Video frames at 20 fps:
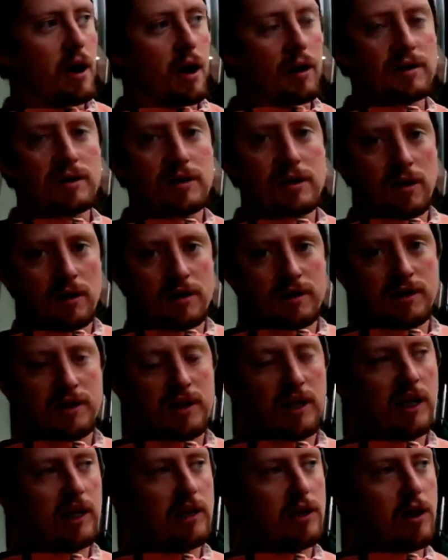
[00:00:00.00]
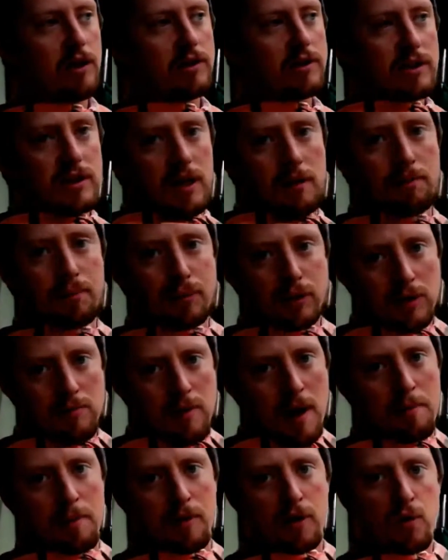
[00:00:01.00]
on sticky notes and then put
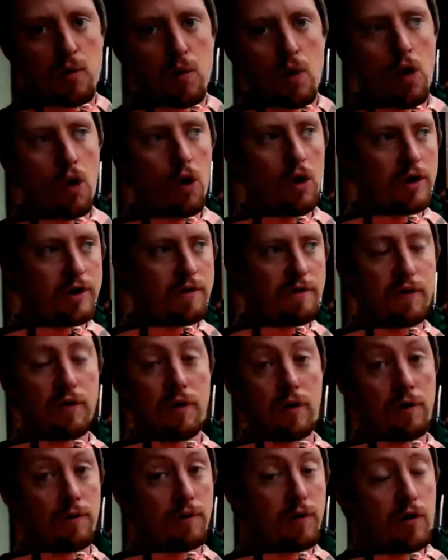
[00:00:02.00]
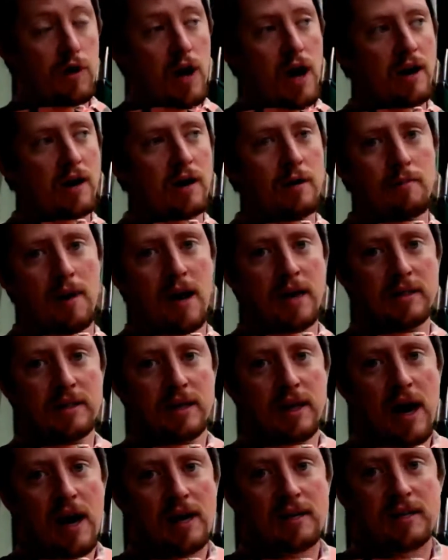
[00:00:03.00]
them up on a wall, and you've created an
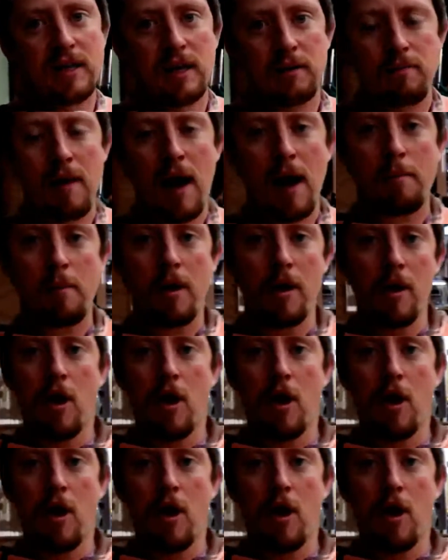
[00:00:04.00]
amazing asset map